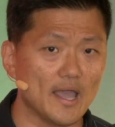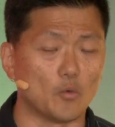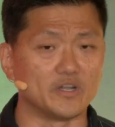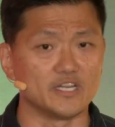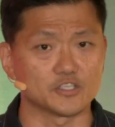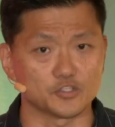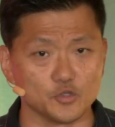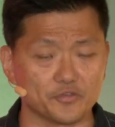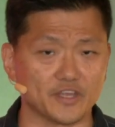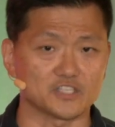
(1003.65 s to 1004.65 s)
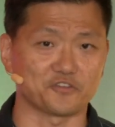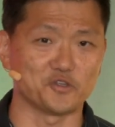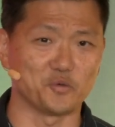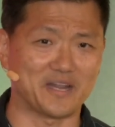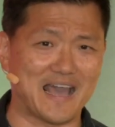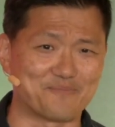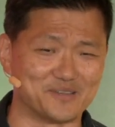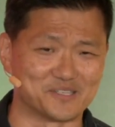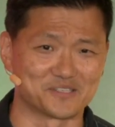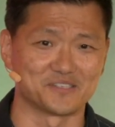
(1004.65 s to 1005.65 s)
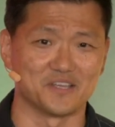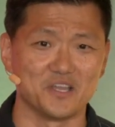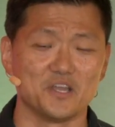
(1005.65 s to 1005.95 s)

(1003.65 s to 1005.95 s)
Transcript: And when he doesn't do things for you, what happens?